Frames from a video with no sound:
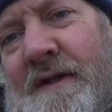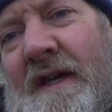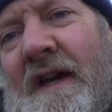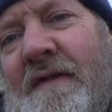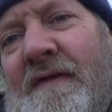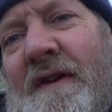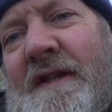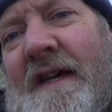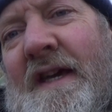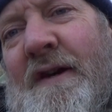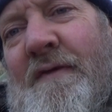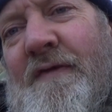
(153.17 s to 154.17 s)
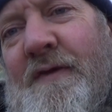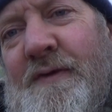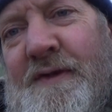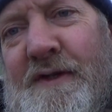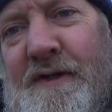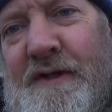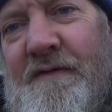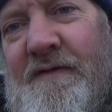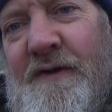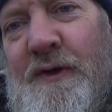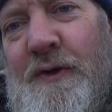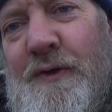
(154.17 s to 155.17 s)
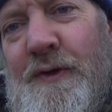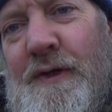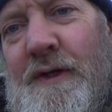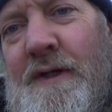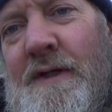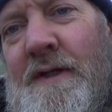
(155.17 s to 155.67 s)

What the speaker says: I find it helpful to review